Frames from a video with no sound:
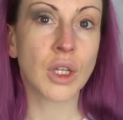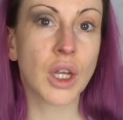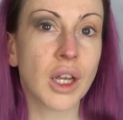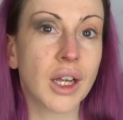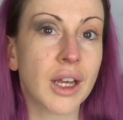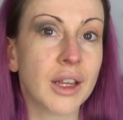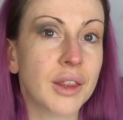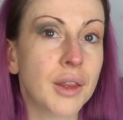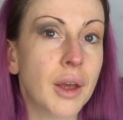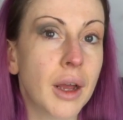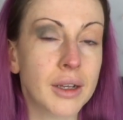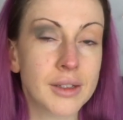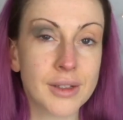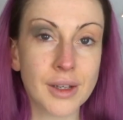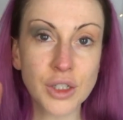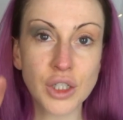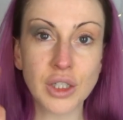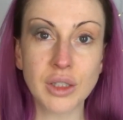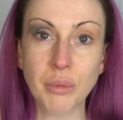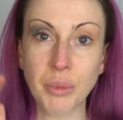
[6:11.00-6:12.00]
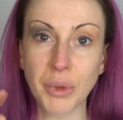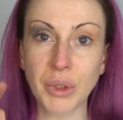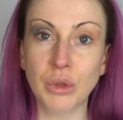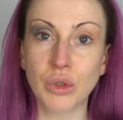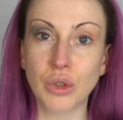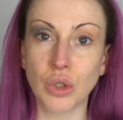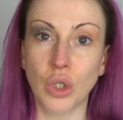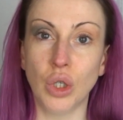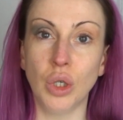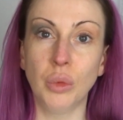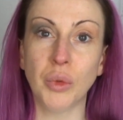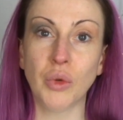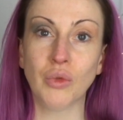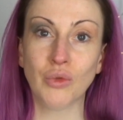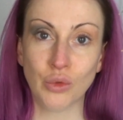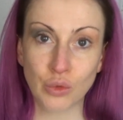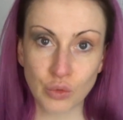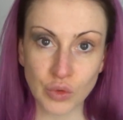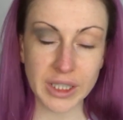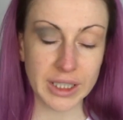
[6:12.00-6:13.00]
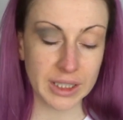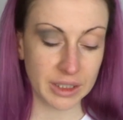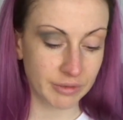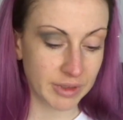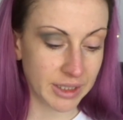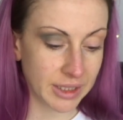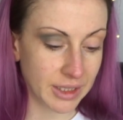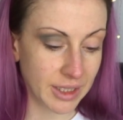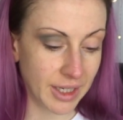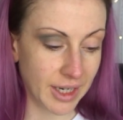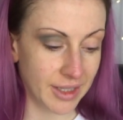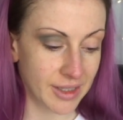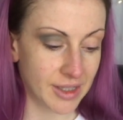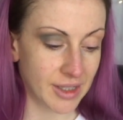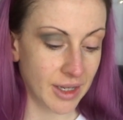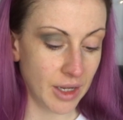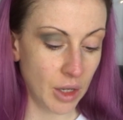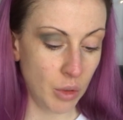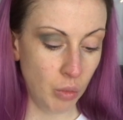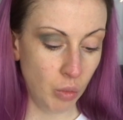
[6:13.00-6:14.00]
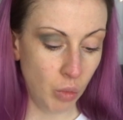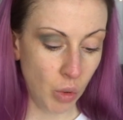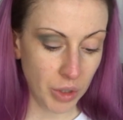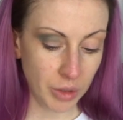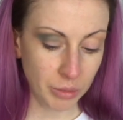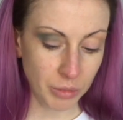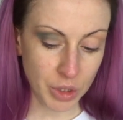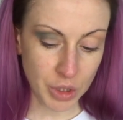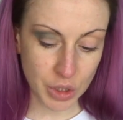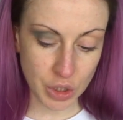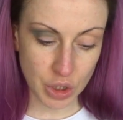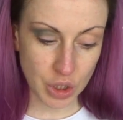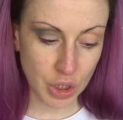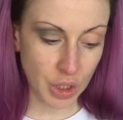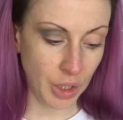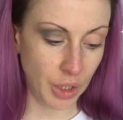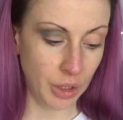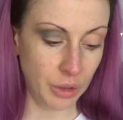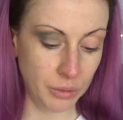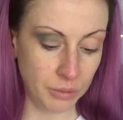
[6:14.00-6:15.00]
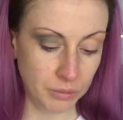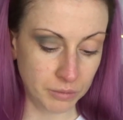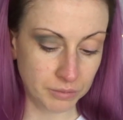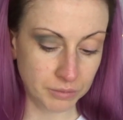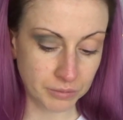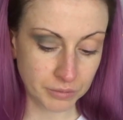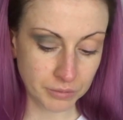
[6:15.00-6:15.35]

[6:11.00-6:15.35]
Okay, that has actually built up really, really nicely. And what I'm gonna do